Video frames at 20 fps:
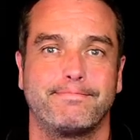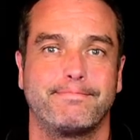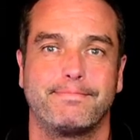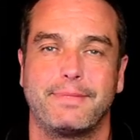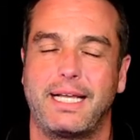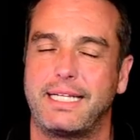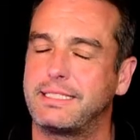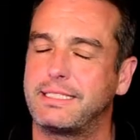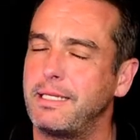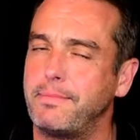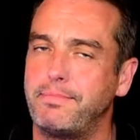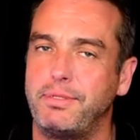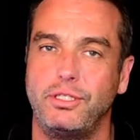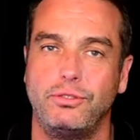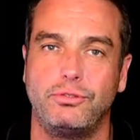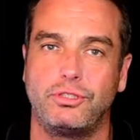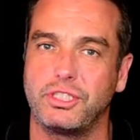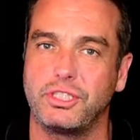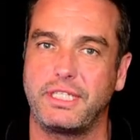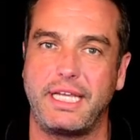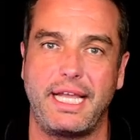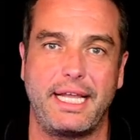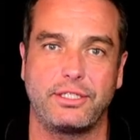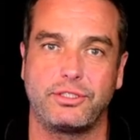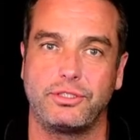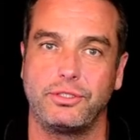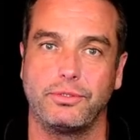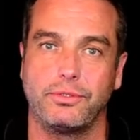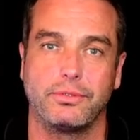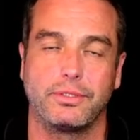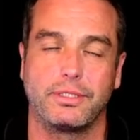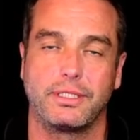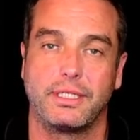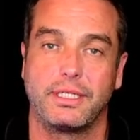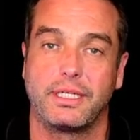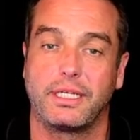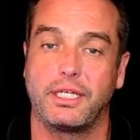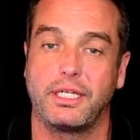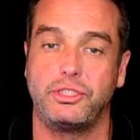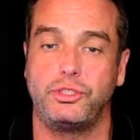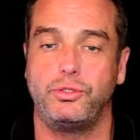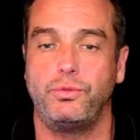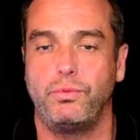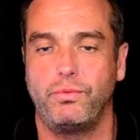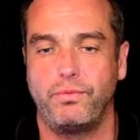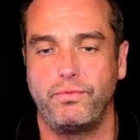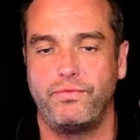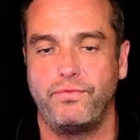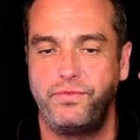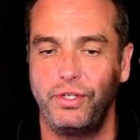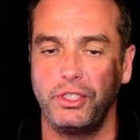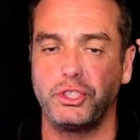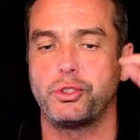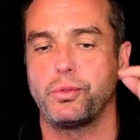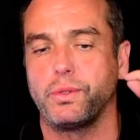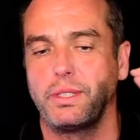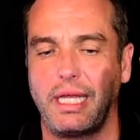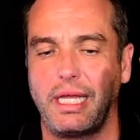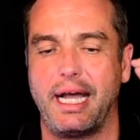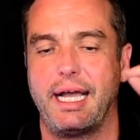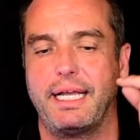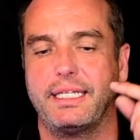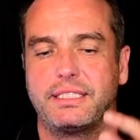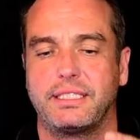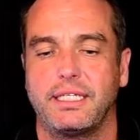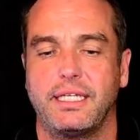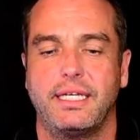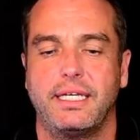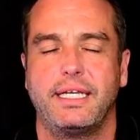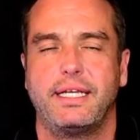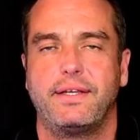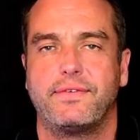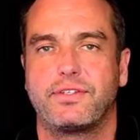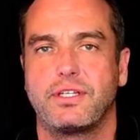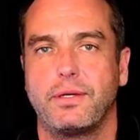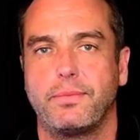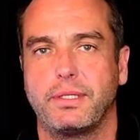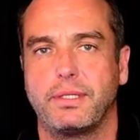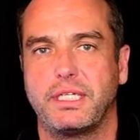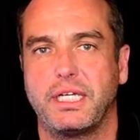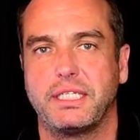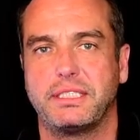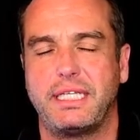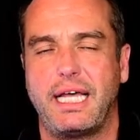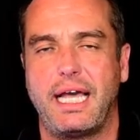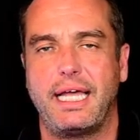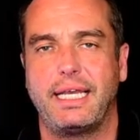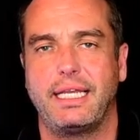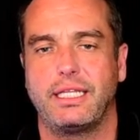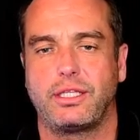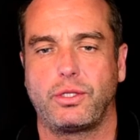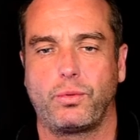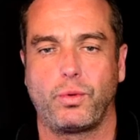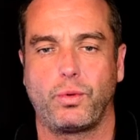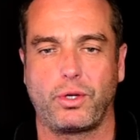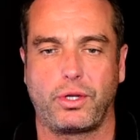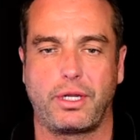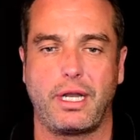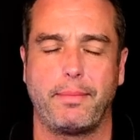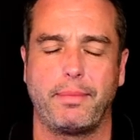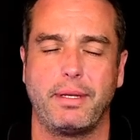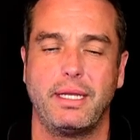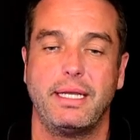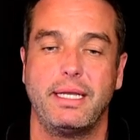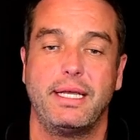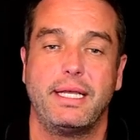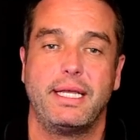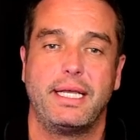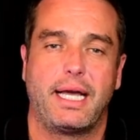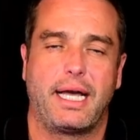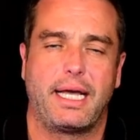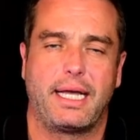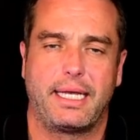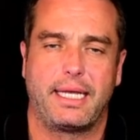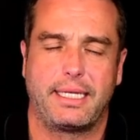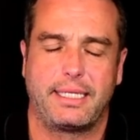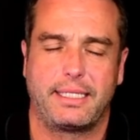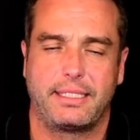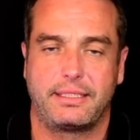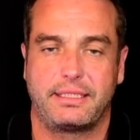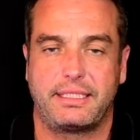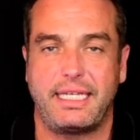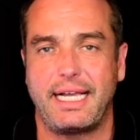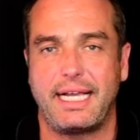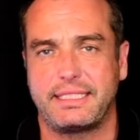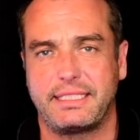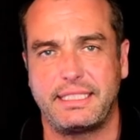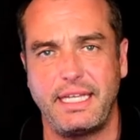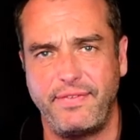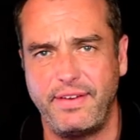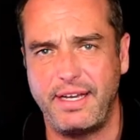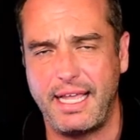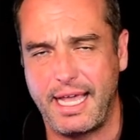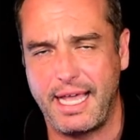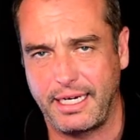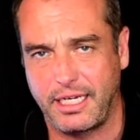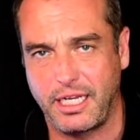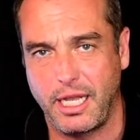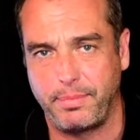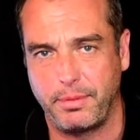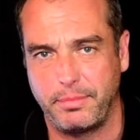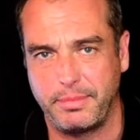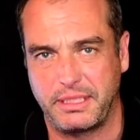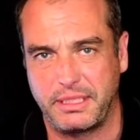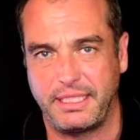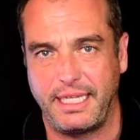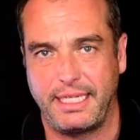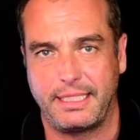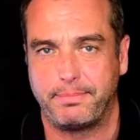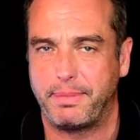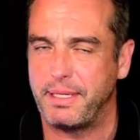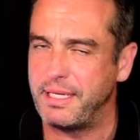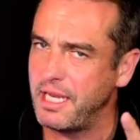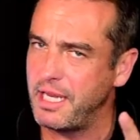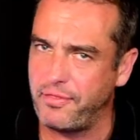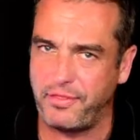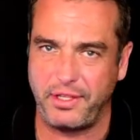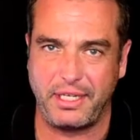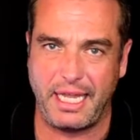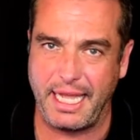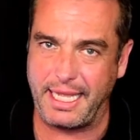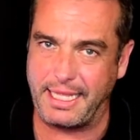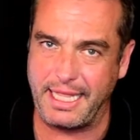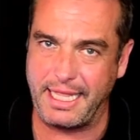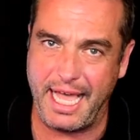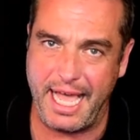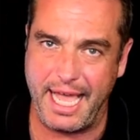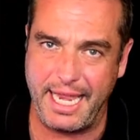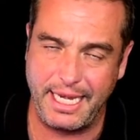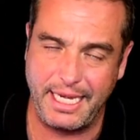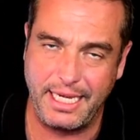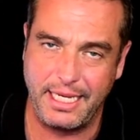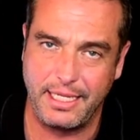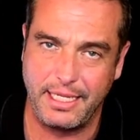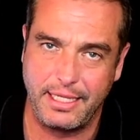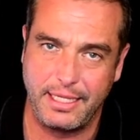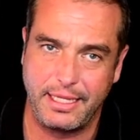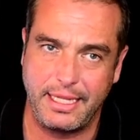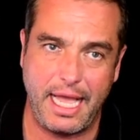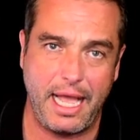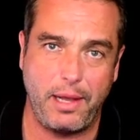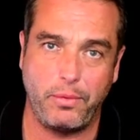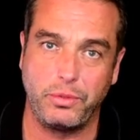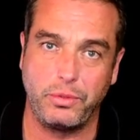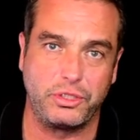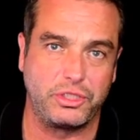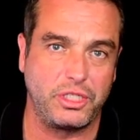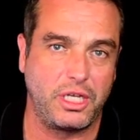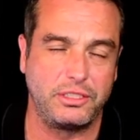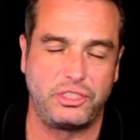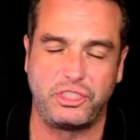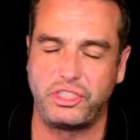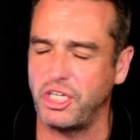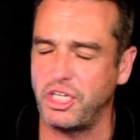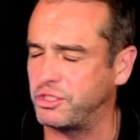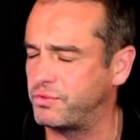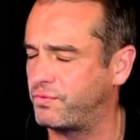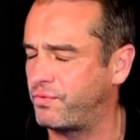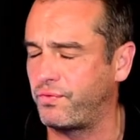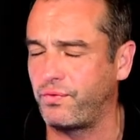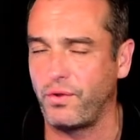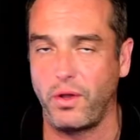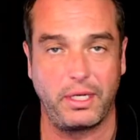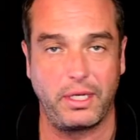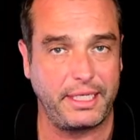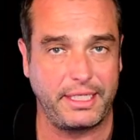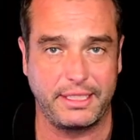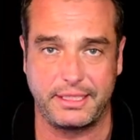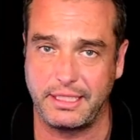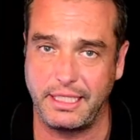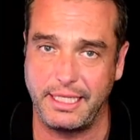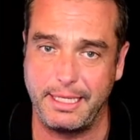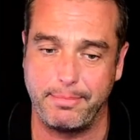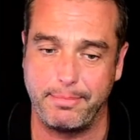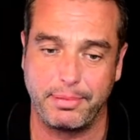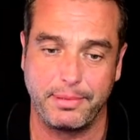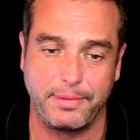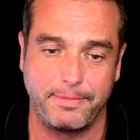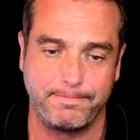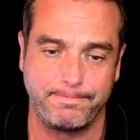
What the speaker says: that's something you just can't do. Because you visualize if someone does that at the World Cup. Zach Steffen had a couple mistakes, but nothing like that. That was just falling asleep.